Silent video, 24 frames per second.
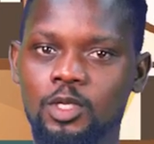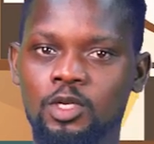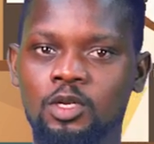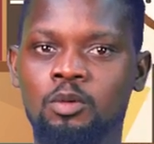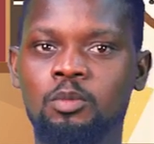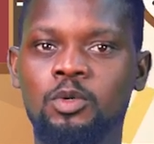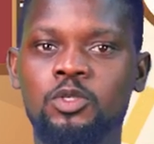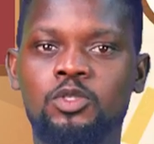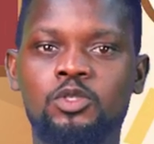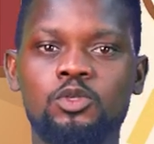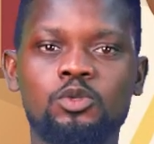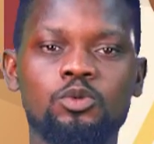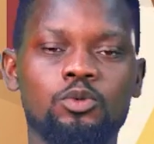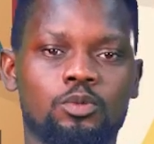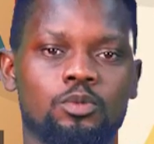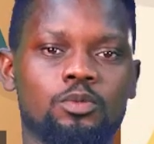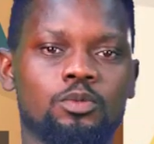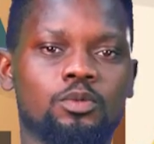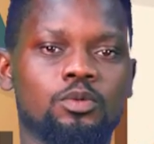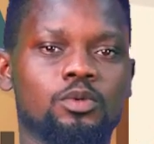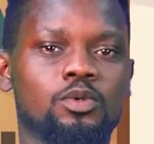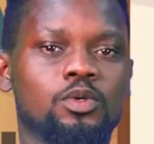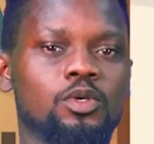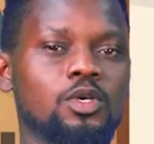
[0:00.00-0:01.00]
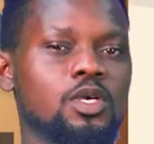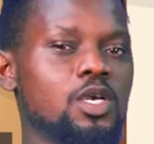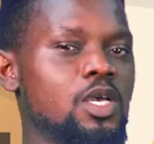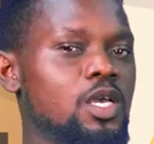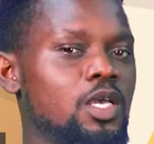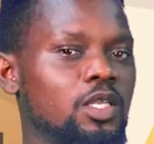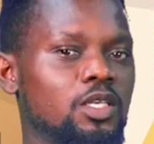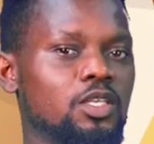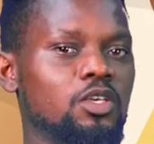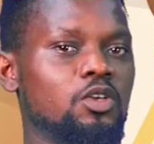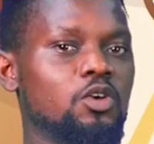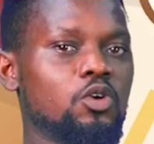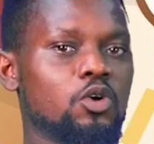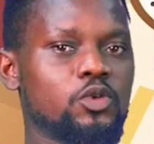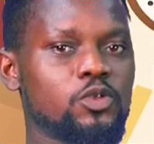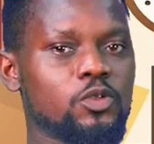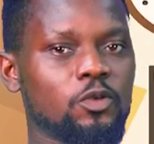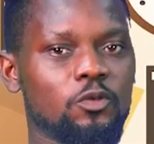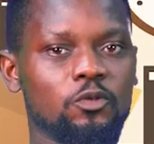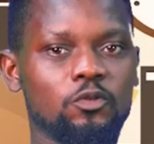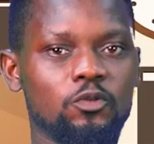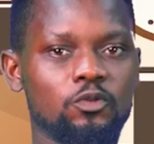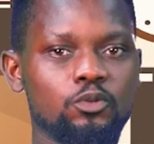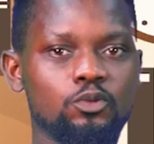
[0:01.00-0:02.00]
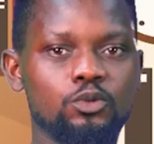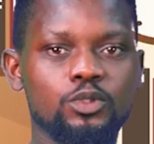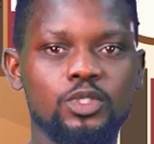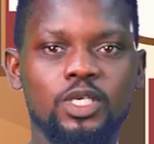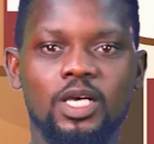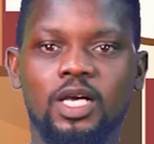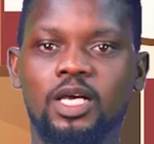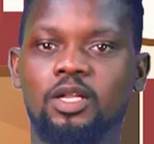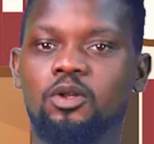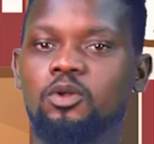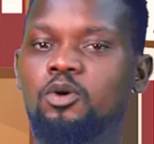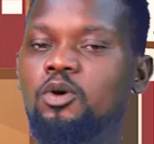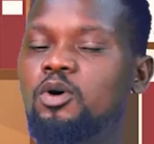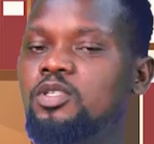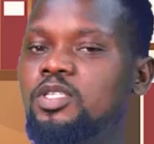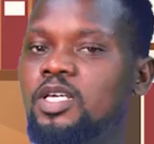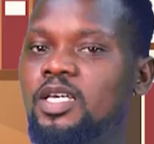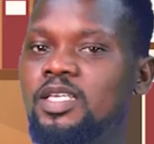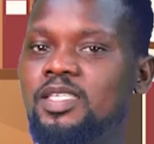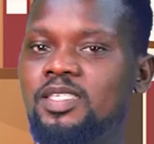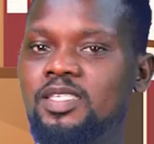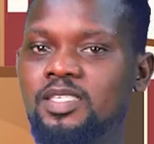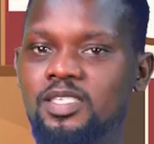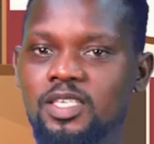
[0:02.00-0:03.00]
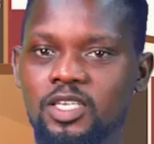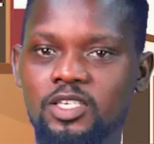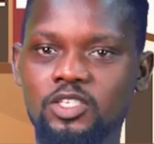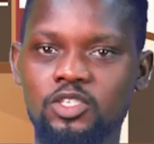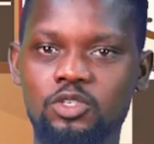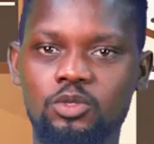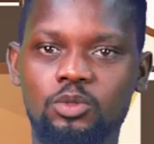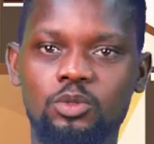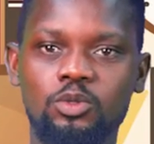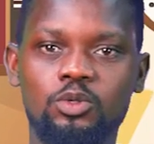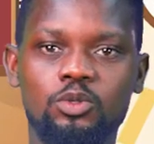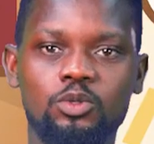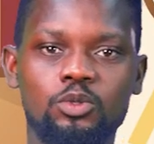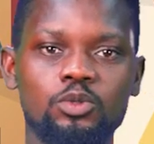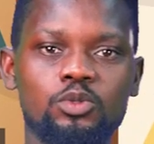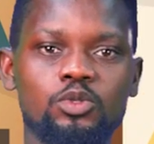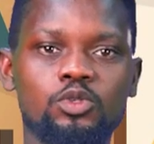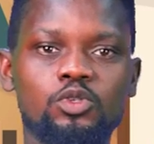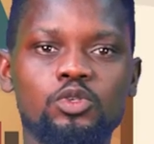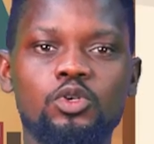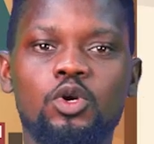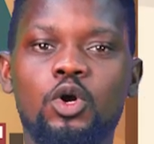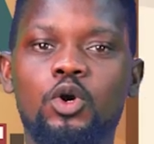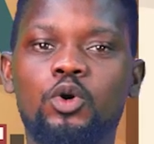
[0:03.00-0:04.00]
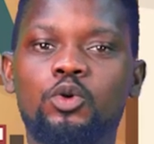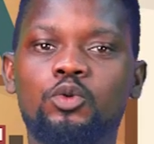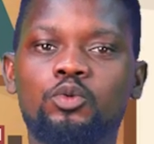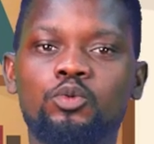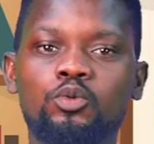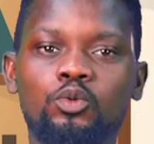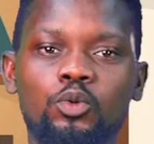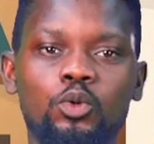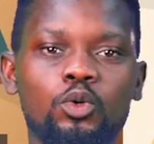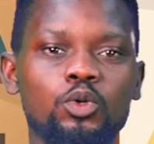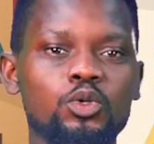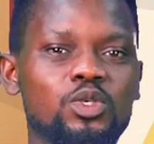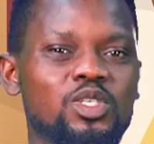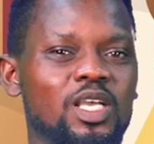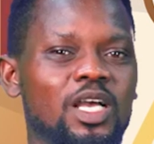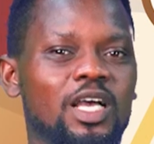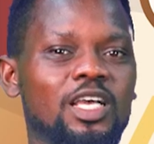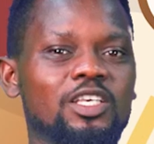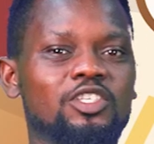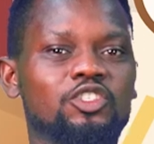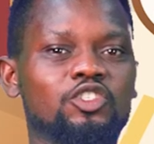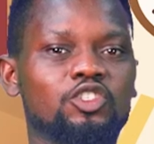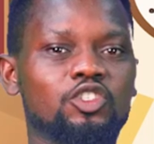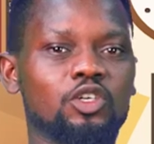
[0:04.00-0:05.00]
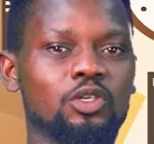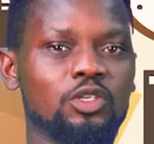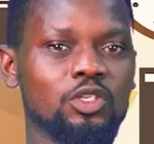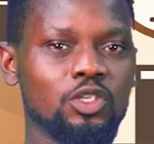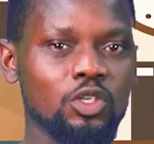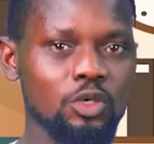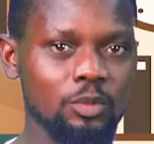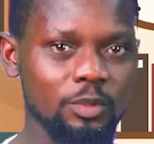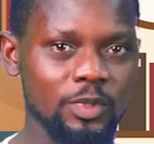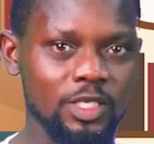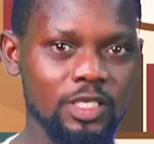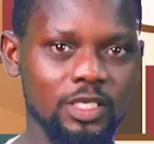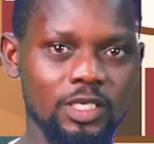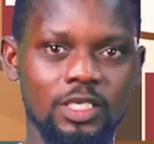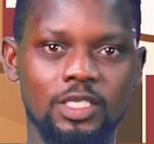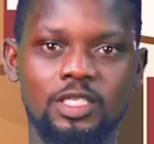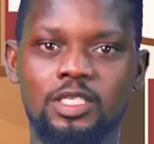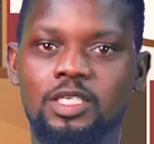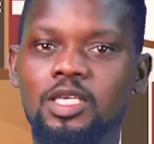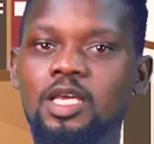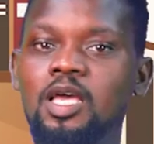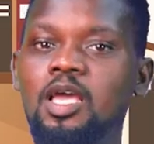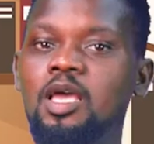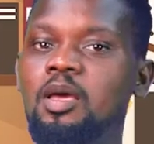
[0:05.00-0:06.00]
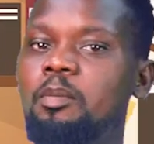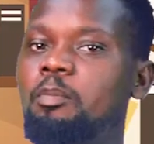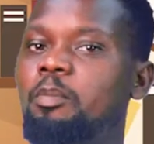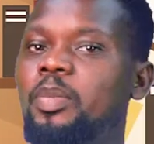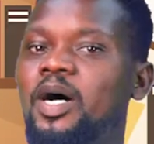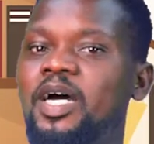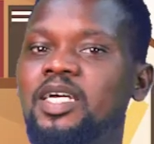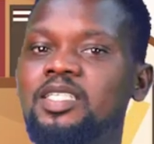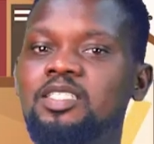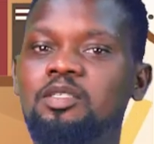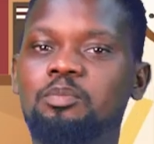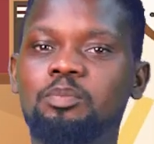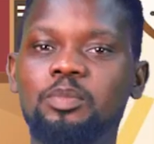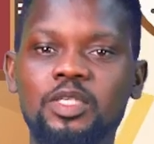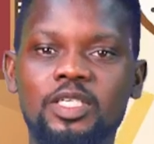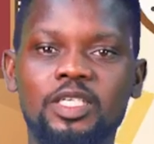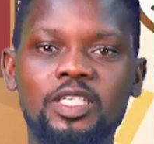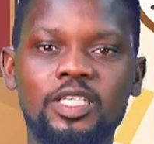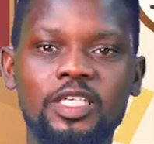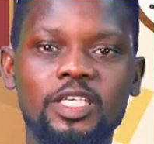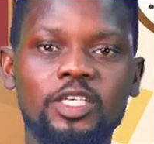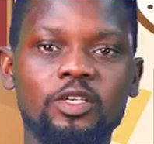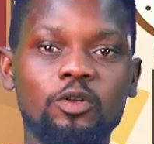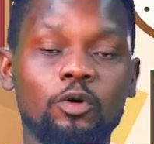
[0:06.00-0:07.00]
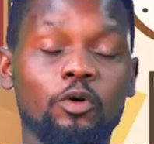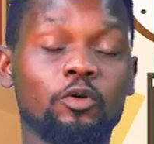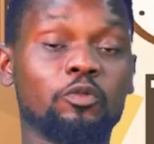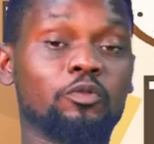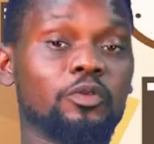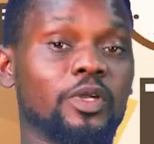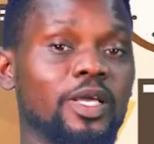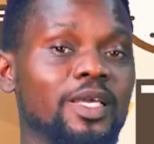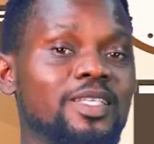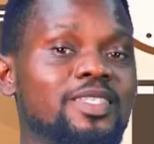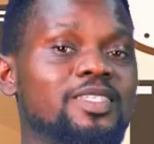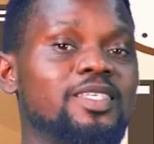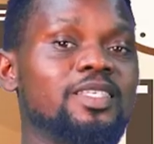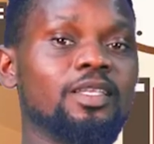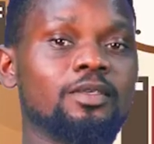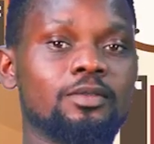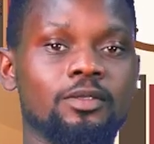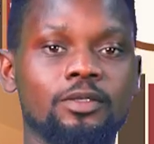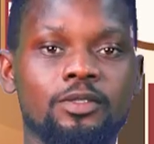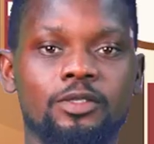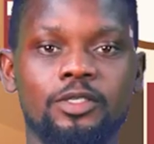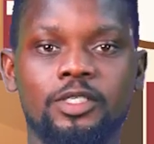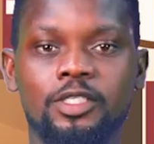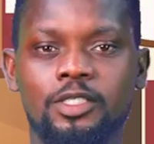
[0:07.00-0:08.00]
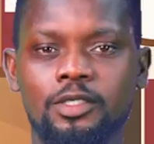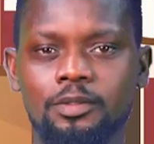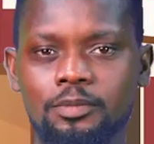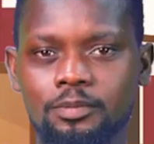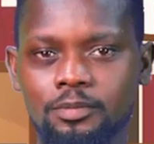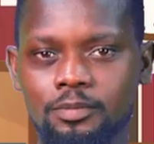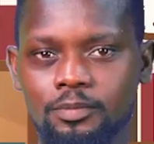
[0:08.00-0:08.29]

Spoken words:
Number 2, the cost of food and other essential goods rose astronomically by the beginning of 1983.